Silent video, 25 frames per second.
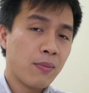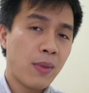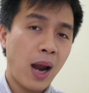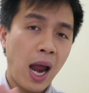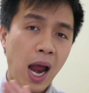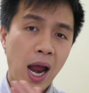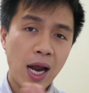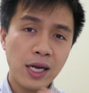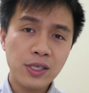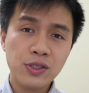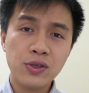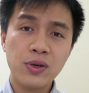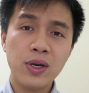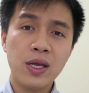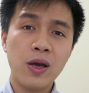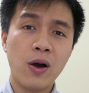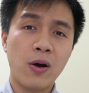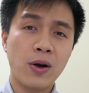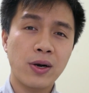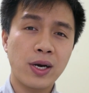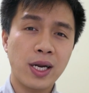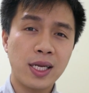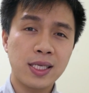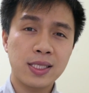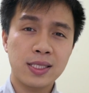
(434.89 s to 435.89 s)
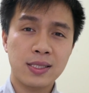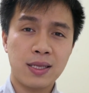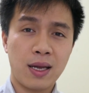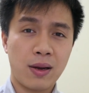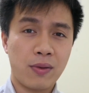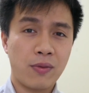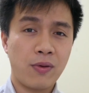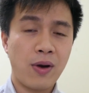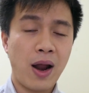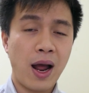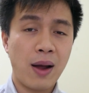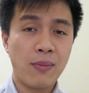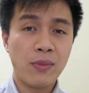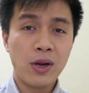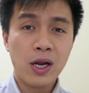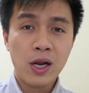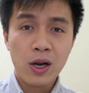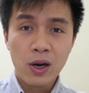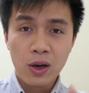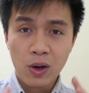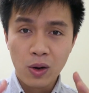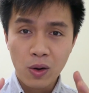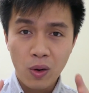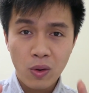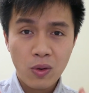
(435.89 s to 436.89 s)
but actually on Instagram,
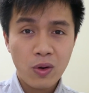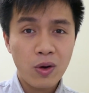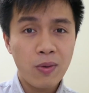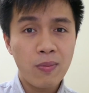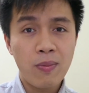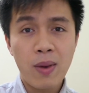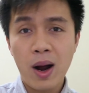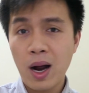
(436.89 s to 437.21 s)
logo